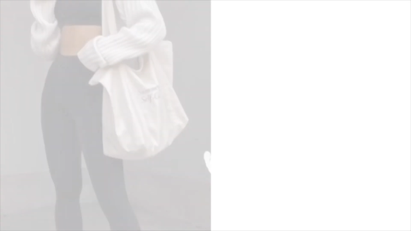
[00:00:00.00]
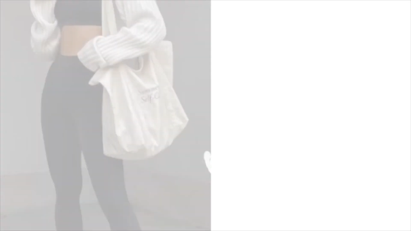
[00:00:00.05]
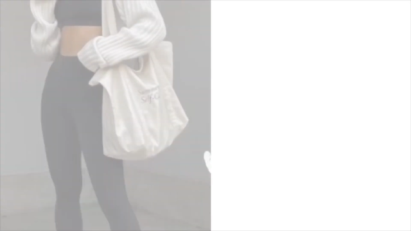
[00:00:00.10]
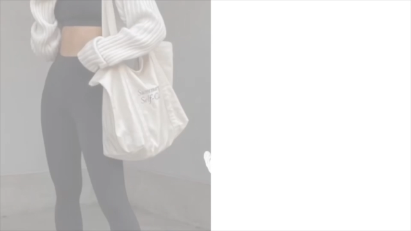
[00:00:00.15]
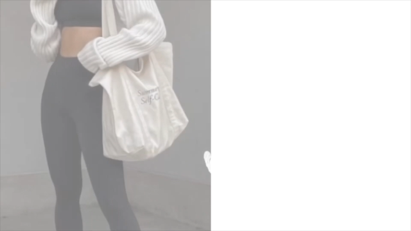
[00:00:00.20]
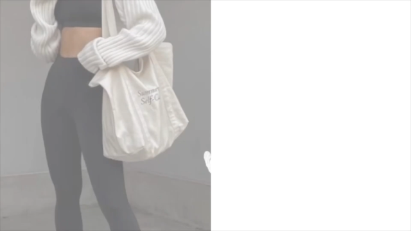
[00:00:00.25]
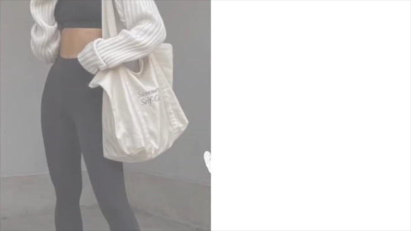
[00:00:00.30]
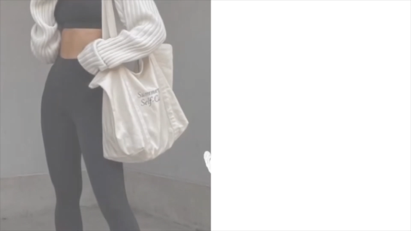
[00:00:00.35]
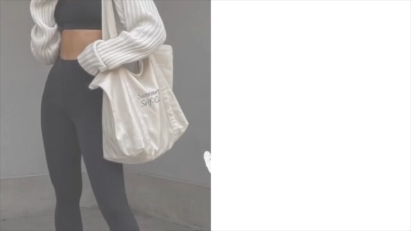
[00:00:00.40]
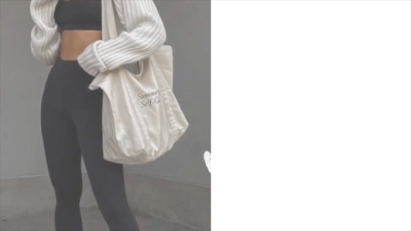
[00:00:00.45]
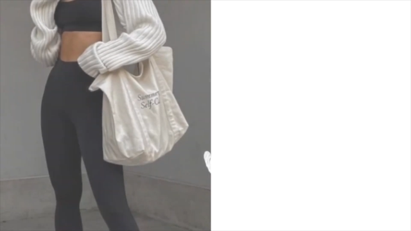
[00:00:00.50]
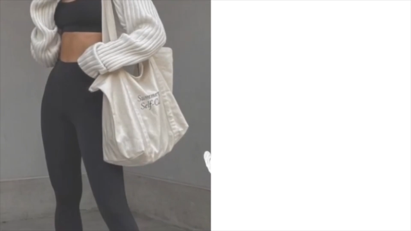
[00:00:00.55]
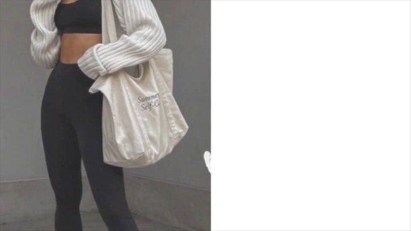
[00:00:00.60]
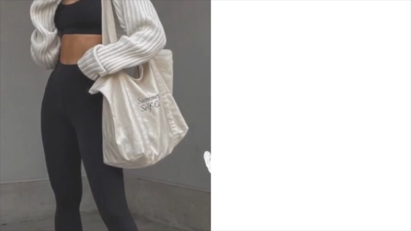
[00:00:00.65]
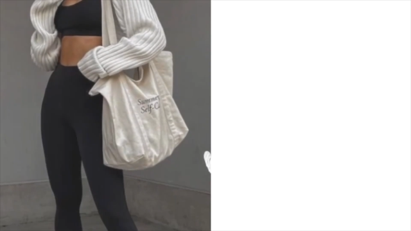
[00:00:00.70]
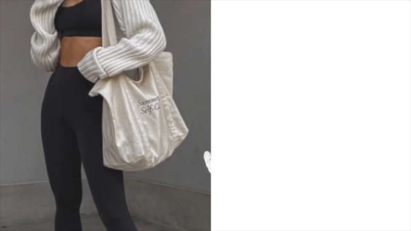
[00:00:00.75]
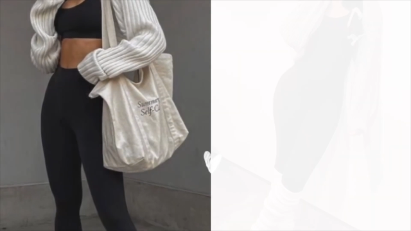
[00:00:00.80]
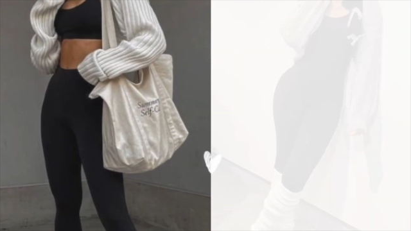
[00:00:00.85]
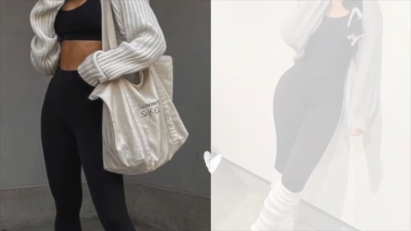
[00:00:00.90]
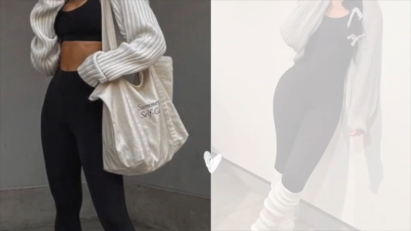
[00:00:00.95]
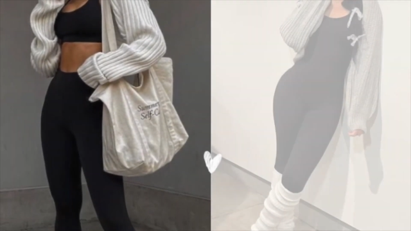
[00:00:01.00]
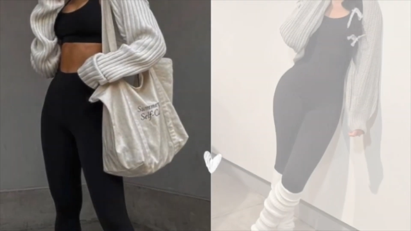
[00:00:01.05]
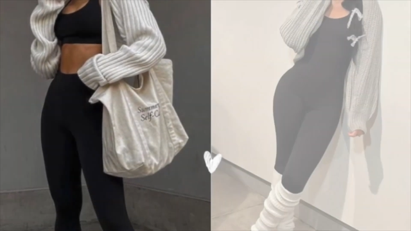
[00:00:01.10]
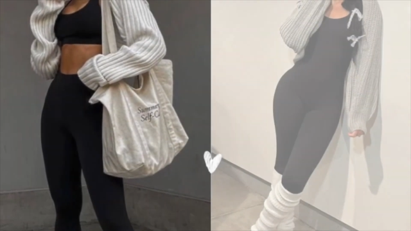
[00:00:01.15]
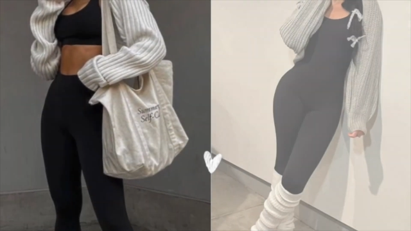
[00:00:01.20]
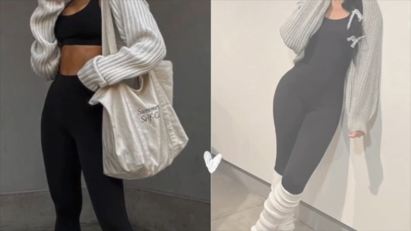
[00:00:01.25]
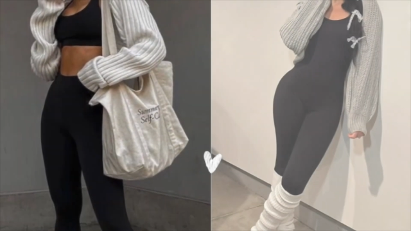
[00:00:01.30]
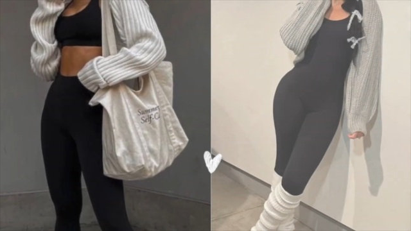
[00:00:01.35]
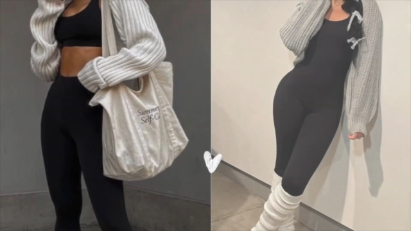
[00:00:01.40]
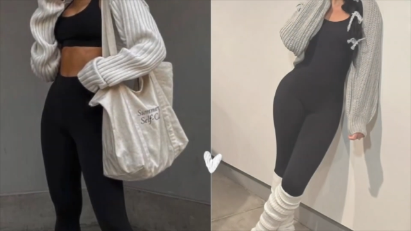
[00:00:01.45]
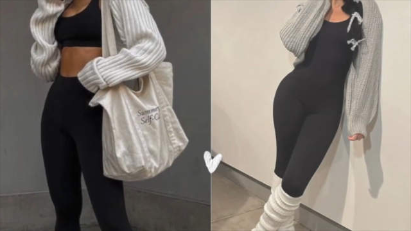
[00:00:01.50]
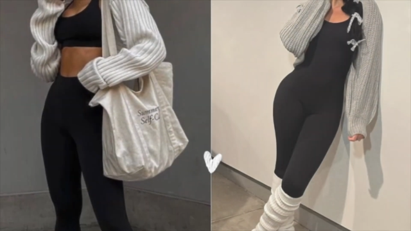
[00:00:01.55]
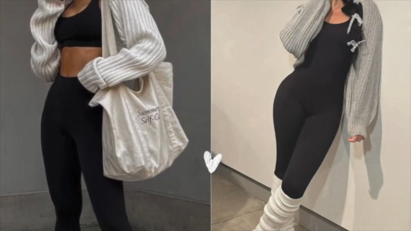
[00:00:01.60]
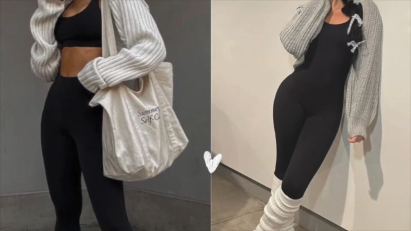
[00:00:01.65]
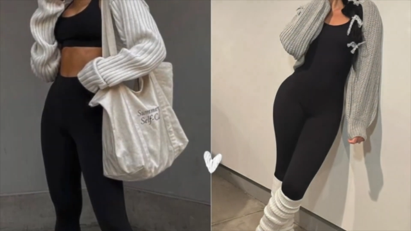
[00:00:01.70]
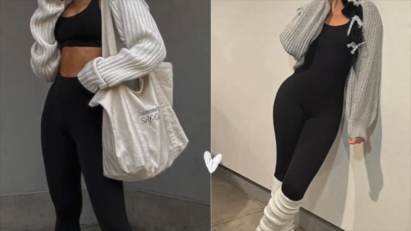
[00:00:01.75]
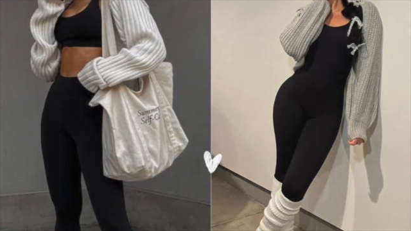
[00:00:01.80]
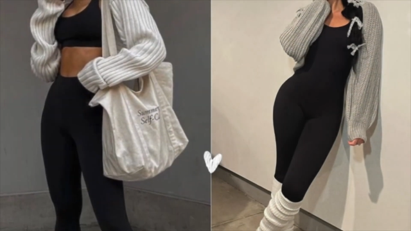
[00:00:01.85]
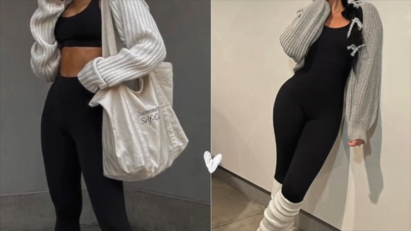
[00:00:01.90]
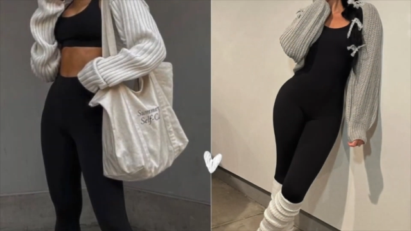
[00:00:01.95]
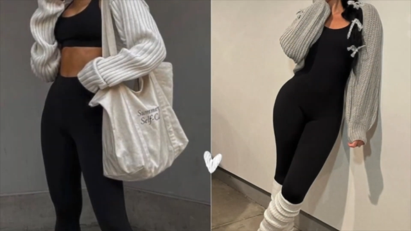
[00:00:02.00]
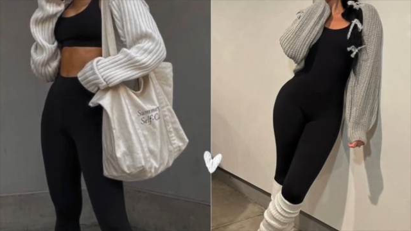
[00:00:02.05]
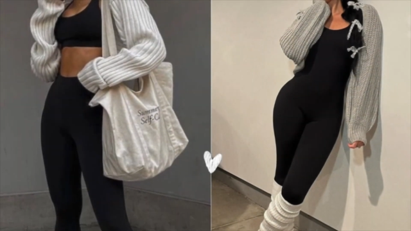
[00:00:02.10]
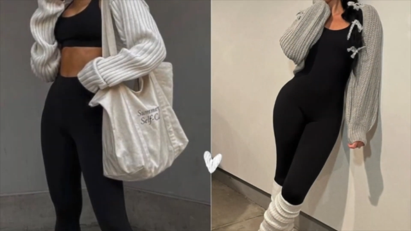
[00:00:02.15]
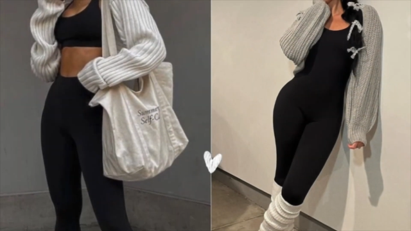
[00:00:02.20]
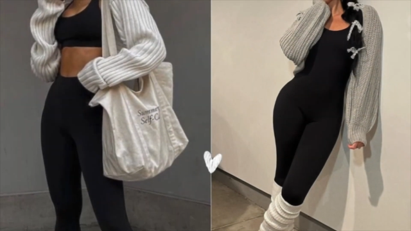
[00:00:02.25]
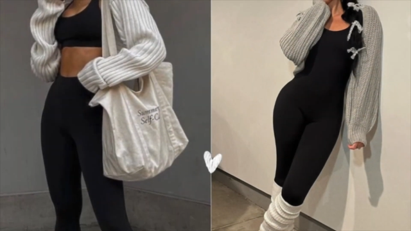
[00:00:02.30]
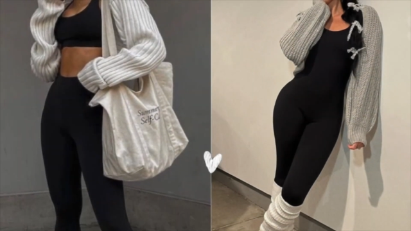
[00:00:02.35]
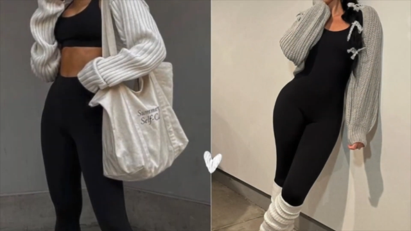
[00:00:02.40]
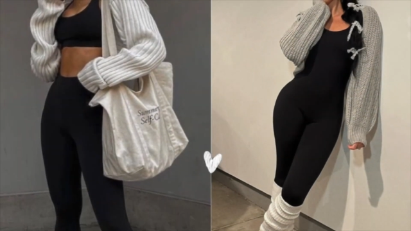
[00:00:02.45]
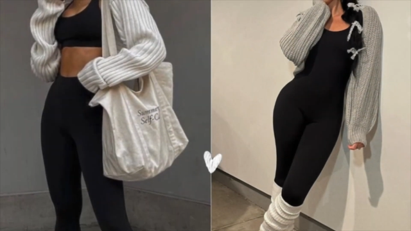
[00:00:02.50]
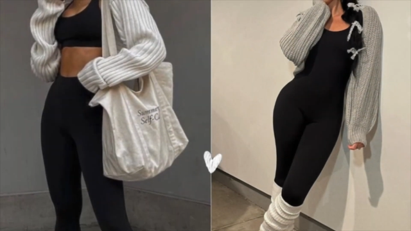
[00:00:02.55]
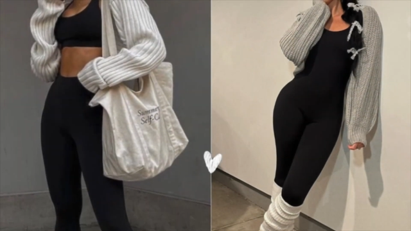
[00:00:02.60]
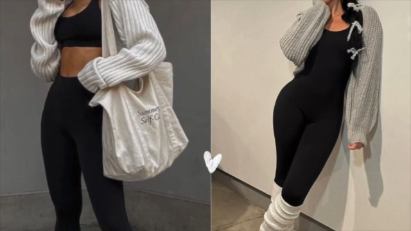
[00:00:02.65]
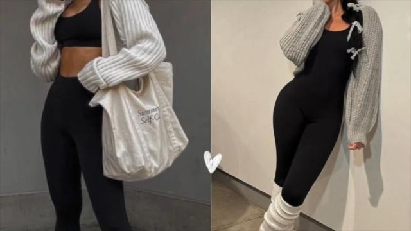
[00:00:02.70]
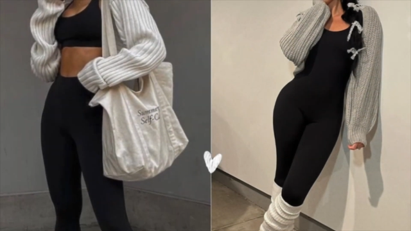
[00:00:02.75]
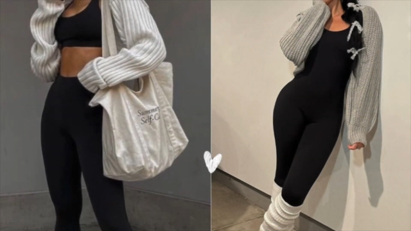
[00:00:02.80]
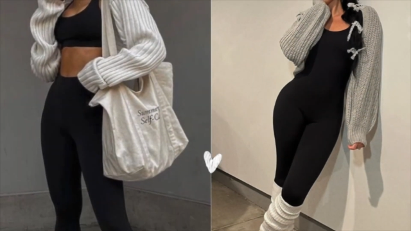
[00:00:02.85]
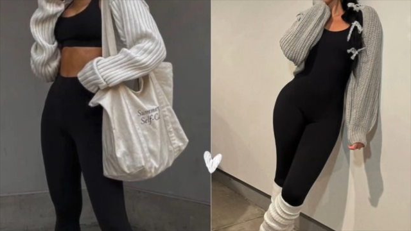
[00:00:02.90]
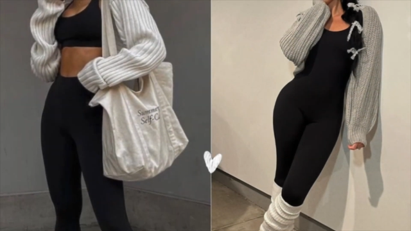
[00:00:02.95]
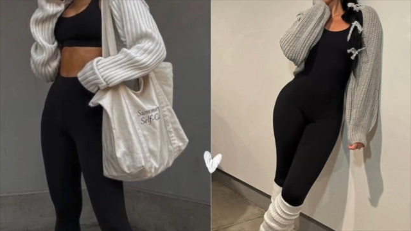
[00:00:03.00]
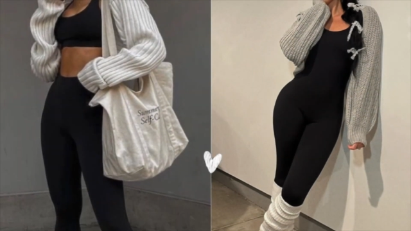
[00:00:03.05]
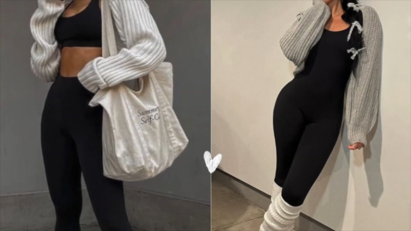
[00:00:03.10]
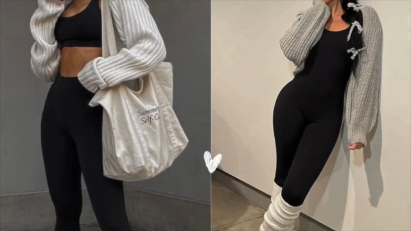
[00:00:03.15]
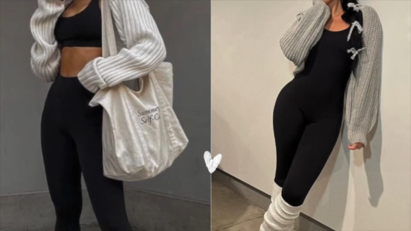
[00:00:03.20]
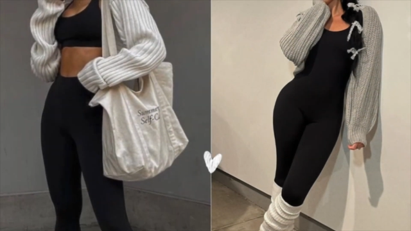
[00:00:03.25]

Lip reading: No face is visible, so there are no lips to read.